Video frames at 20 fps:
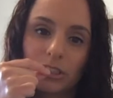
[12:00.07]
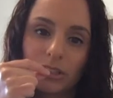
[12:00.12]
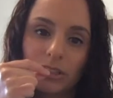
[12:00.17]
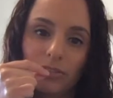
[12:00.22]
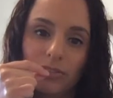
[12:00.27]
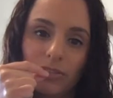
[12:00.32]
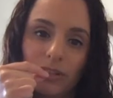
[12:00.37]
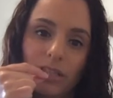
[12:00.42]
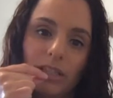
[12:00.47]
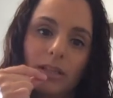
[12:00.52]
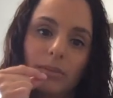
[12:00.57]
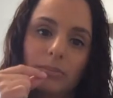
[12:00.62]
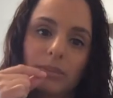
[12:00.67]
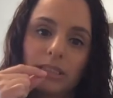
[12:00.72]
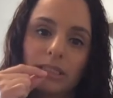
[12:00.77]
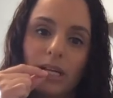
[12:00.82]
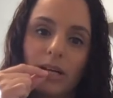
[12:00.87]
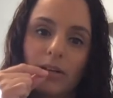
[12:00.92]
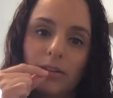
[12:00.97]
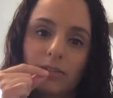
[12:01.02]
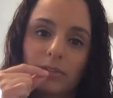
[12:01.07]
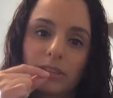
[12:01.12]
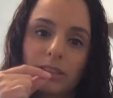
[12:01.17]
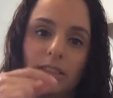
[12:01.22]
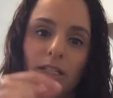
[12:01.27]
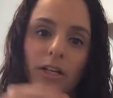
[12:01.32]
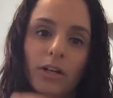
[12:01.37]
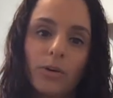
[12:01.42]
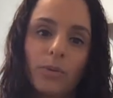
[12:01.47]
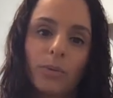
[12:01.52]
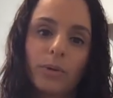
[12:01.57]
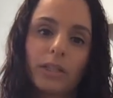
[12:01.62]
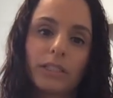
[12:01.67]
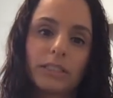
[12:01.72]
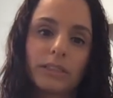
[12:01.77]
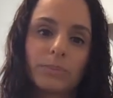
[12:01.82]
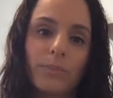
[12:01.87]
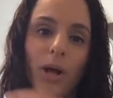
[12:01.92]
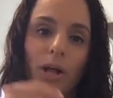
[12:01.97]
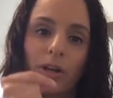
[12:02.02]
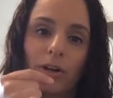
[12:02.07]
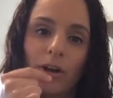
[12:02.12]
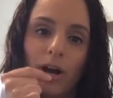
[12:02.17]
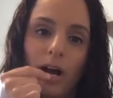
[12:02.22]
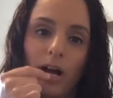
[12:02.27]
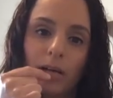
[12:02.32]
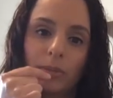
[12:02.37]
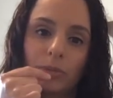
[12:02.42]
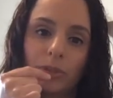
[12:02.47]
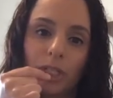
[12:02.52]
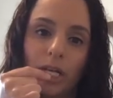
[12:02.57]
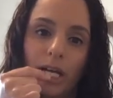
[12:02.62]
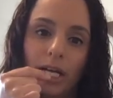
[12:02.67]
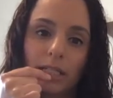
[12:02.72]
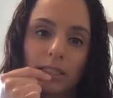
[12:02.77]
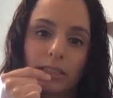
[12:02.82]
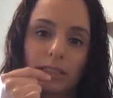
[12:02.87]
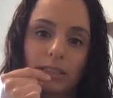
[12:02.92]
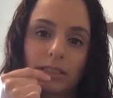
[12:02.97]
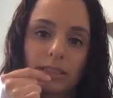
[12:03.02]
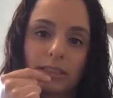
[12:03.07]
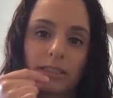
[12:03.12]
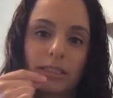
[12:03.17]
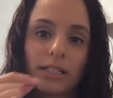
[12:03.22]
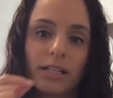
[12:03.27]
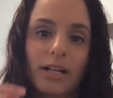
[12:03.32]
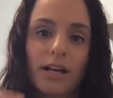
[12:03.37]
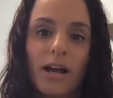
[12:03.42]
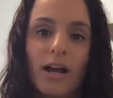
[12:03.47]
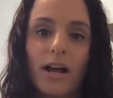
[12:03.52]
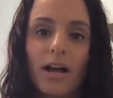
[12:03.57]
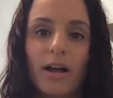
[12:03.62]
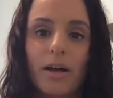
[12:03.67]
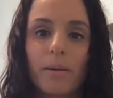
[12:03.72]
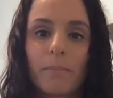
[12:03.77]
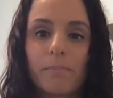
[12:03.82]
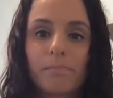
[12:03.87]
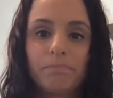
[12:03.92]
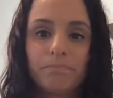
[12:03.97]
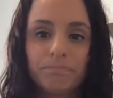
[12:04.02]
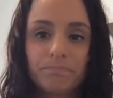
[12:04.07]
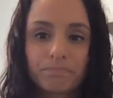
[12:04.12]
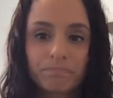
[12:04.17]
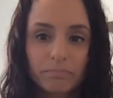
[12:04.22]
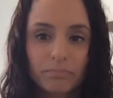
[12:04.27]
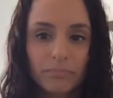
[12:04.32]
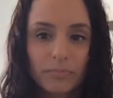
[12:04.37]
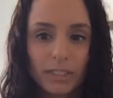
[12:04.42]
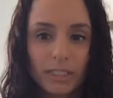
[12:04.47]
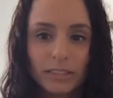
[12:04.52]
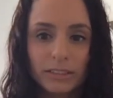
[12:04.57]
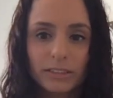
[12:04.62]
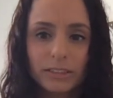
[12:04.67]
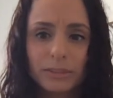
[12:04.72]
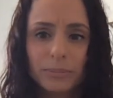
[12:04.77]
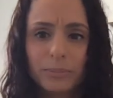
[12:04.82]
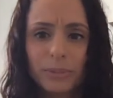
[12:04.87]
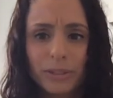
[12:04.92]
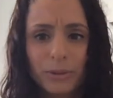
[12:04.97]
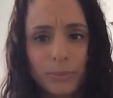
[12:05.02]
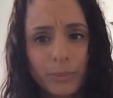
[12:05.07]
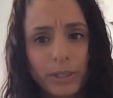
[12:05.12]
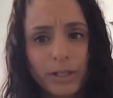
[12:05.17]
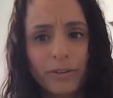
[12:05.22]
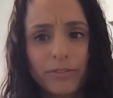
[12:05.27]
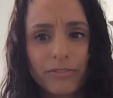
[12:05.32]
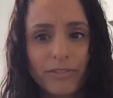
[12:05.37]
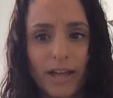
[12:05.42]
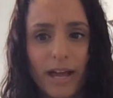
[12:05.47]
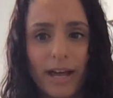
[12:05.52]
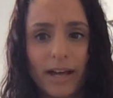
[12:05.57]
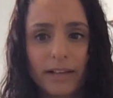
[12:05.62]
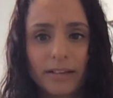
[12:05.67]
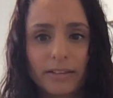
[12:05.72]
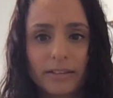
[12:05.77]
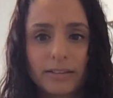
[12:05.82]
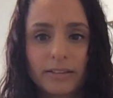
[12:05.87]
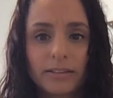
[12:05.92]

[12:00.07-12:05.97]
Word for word: to feed themselves with smaller objects. Um, so be aware of that.